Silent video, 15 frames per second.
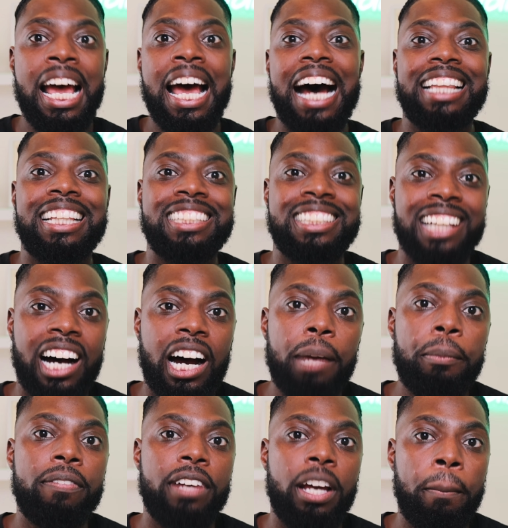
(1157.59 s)
at the
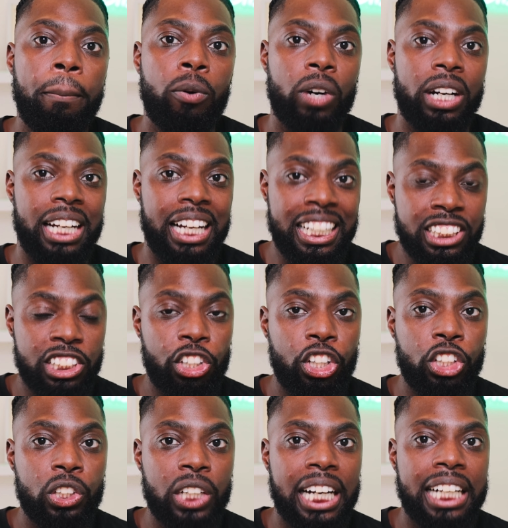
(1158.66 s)
time of import into
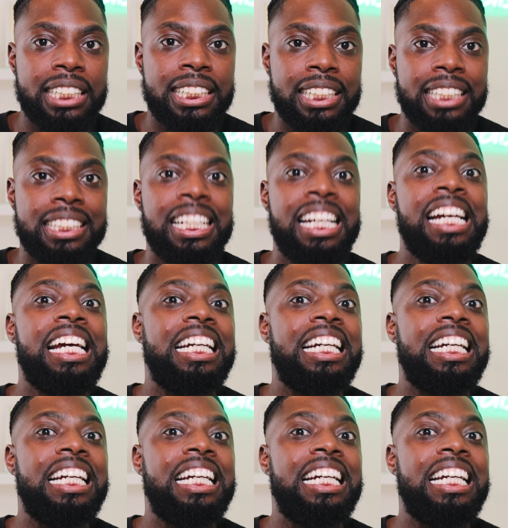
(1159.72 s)
the United States